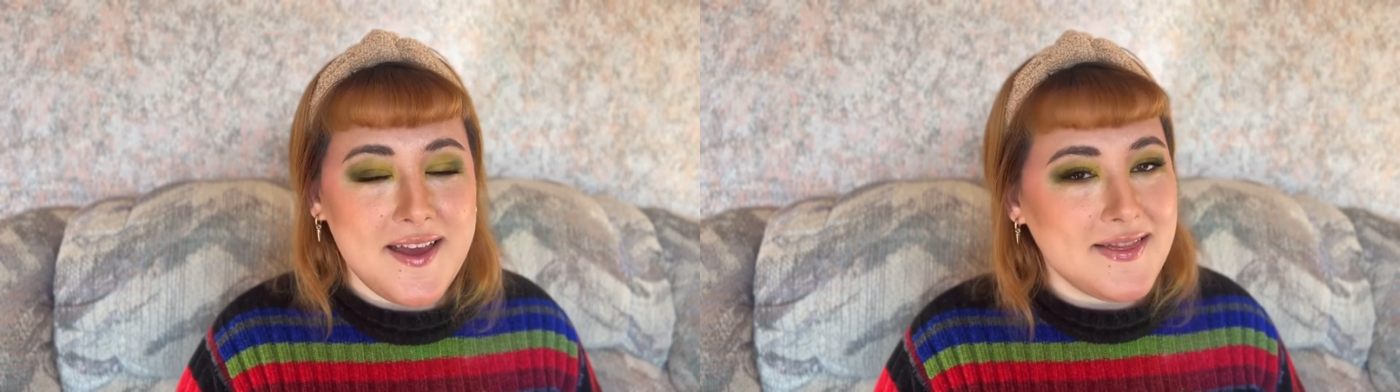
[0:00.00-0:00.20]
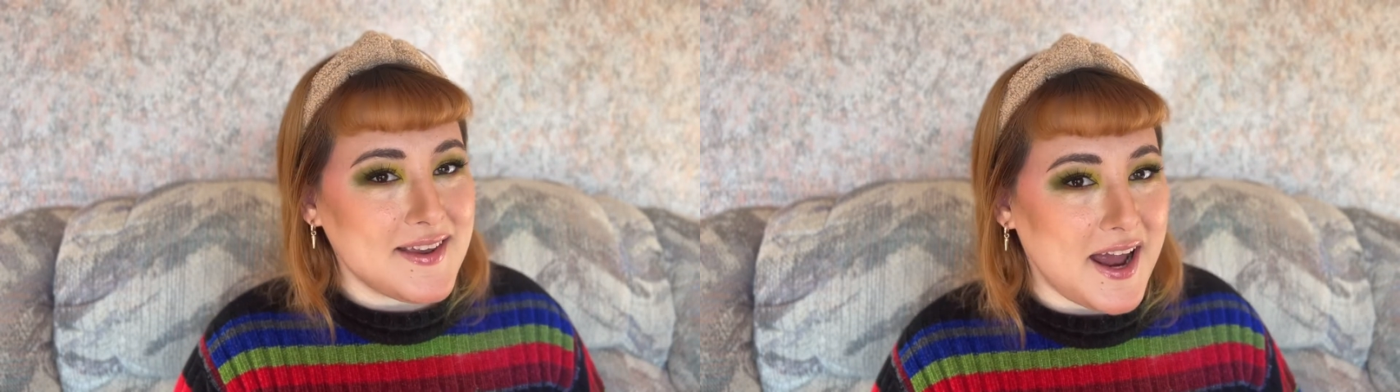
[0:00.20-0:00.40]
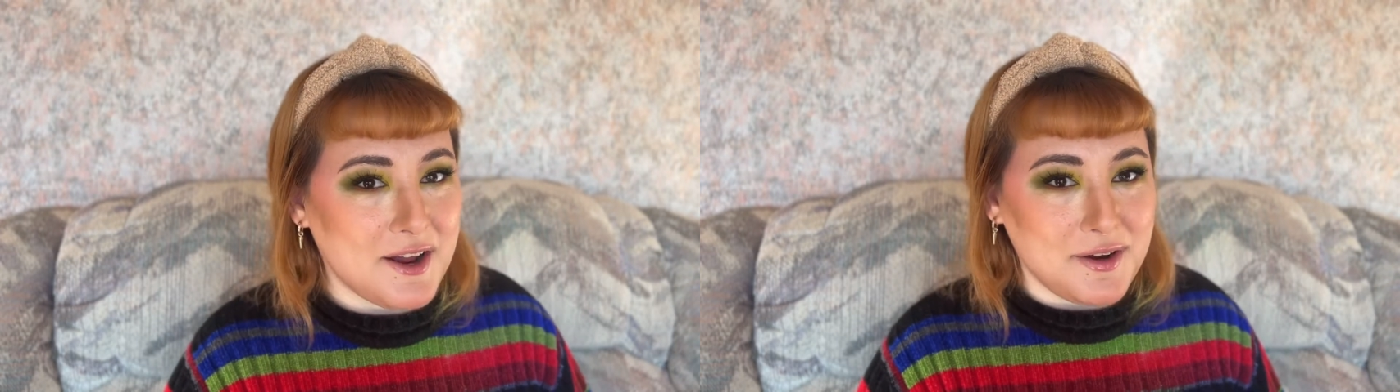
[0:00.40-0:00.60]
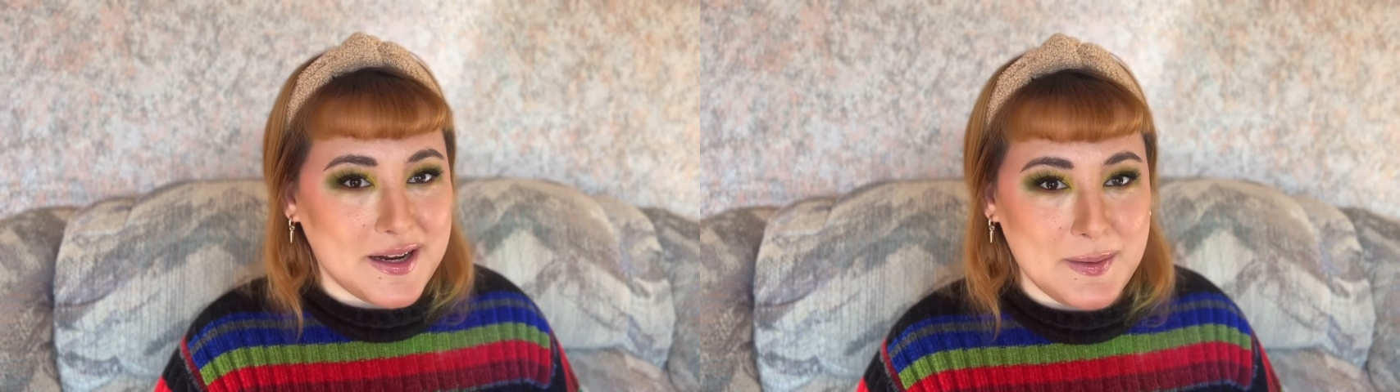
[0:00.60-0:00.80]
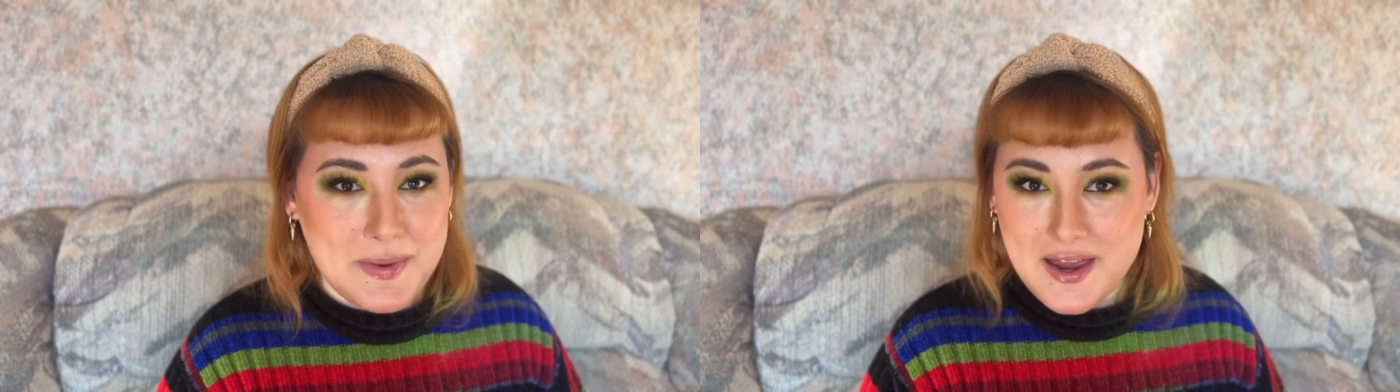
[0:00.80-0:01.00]
then I
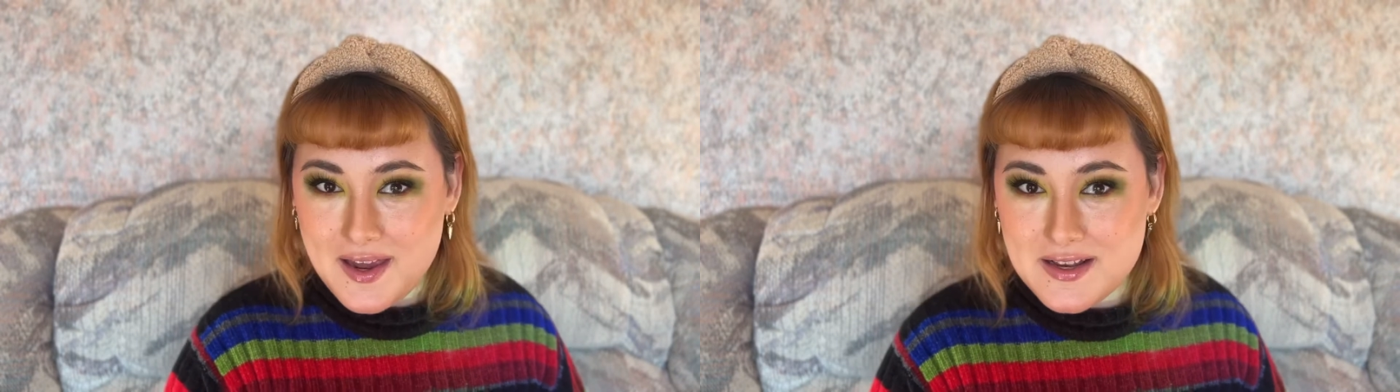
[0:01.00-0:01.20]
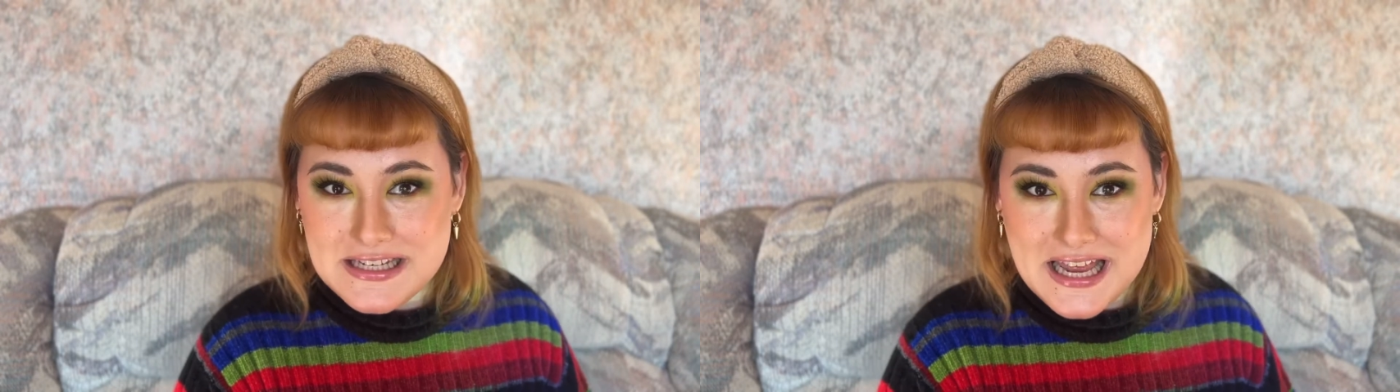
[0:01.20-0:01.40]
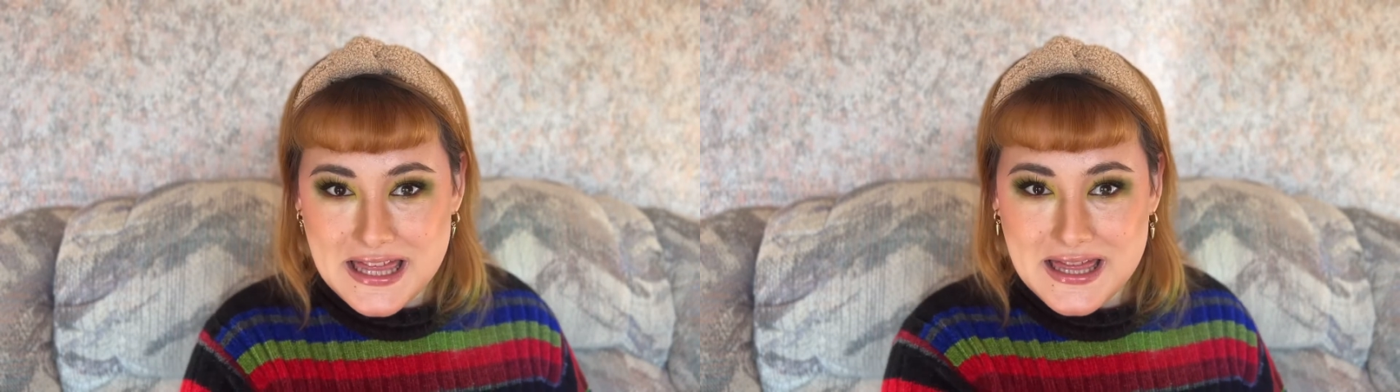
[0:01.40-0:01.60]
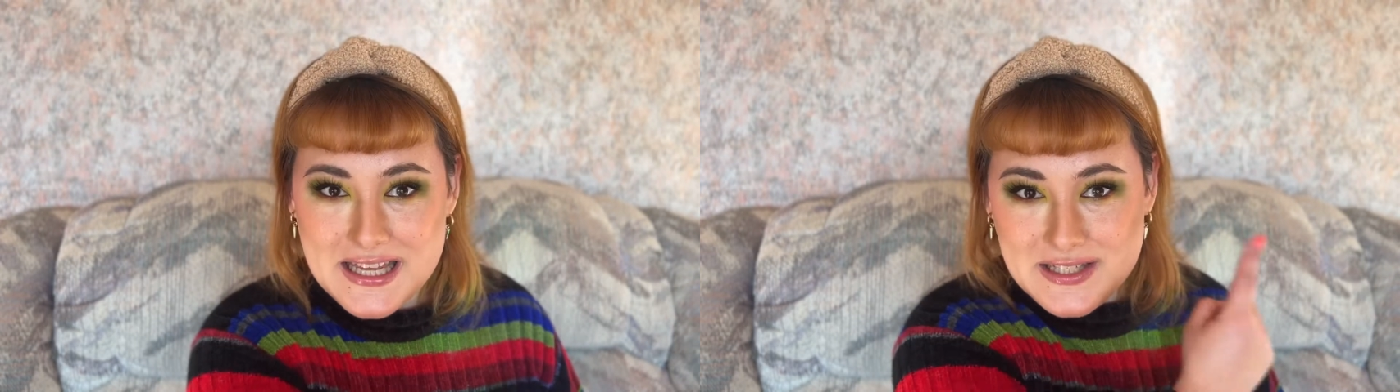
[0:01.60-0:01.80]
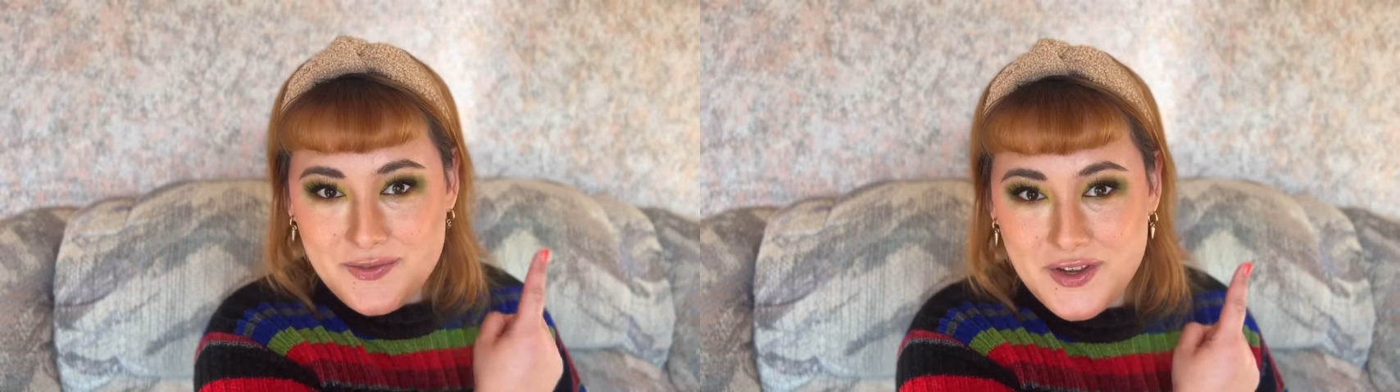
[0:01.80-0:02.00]
recommend
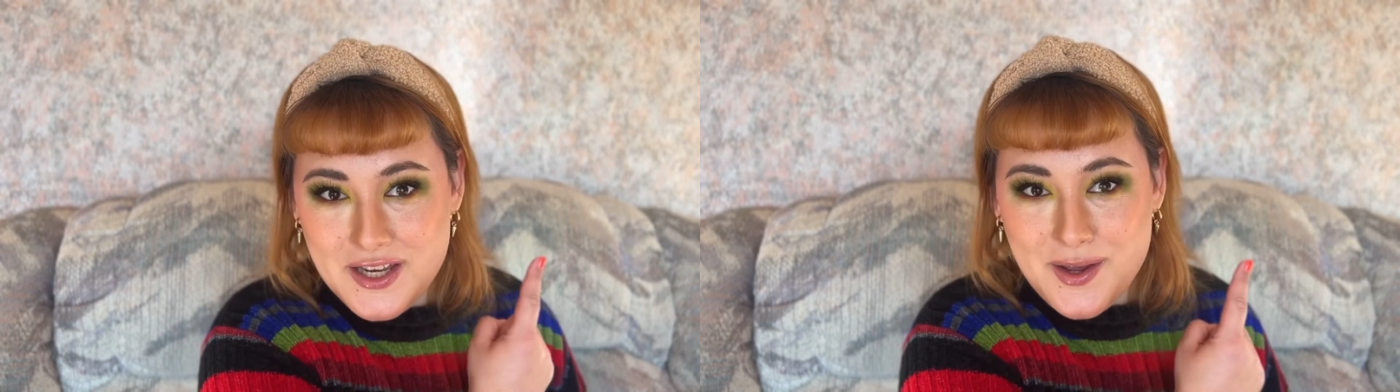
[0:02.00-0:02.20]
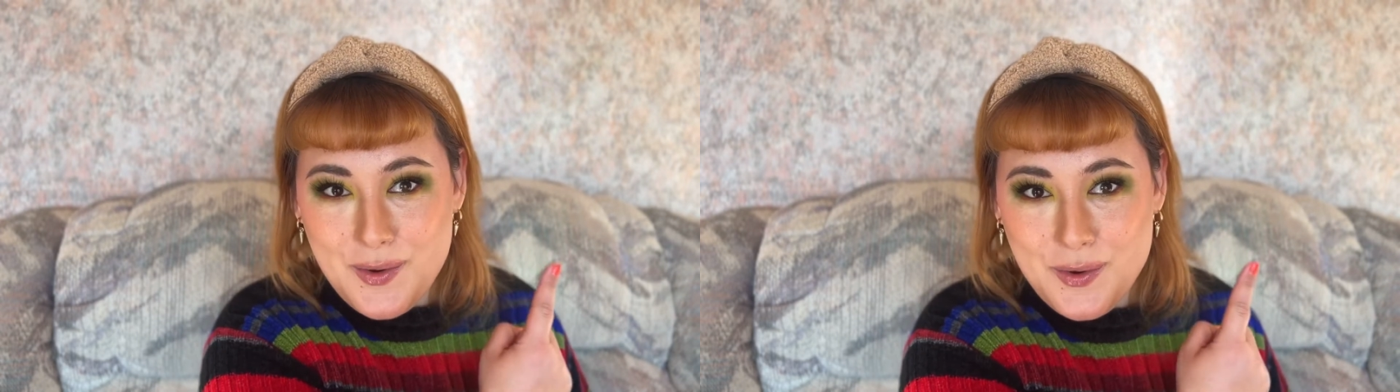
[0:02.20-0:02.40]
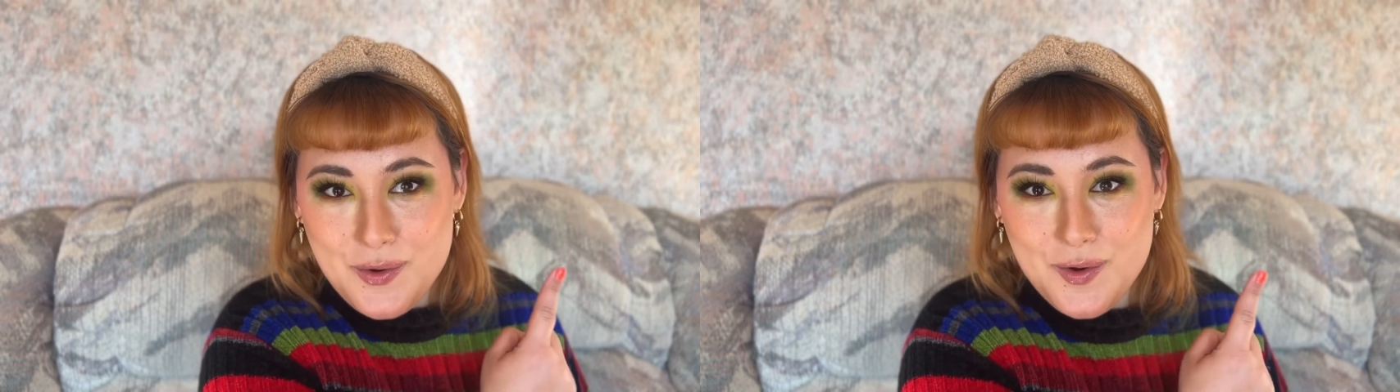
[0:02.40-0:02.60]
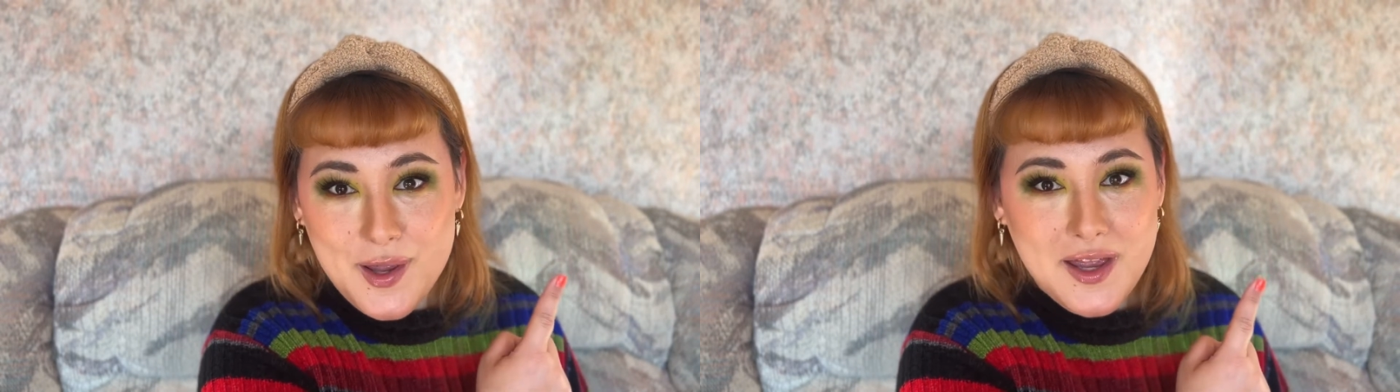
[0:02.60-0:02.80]
this video.